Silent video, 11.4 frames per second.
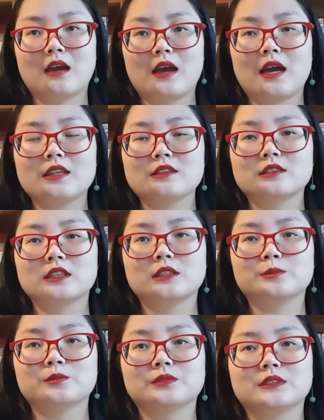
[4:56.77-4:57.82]
either
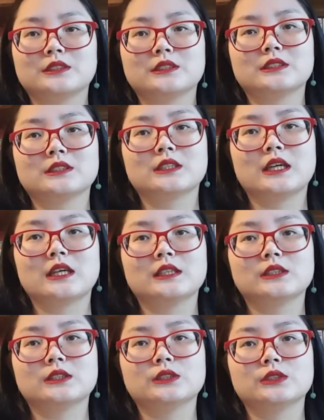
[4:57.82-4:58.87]
comes
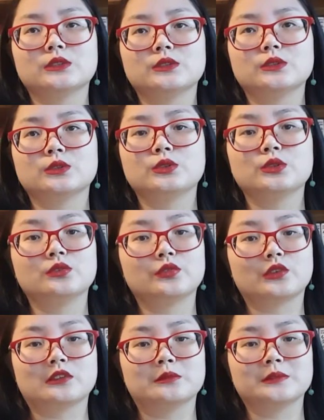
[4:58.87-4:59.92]
in two
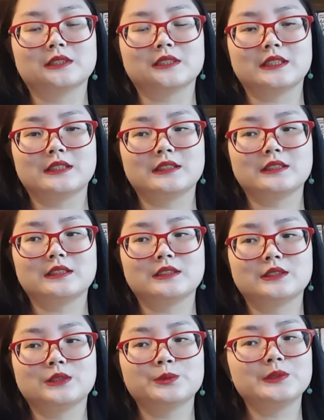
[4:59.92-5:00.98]
forms. It's like
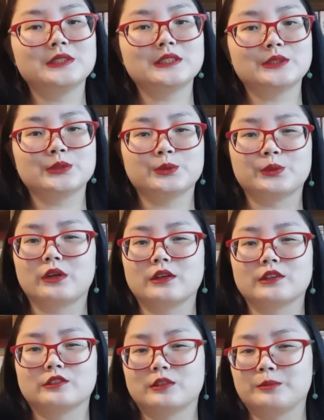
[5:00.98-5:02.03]
Swedish
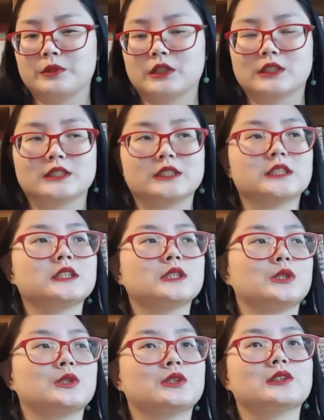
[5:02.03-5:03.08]
noir, grimdark,
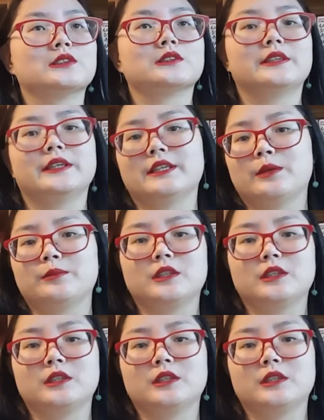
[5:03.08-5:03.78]
or daytime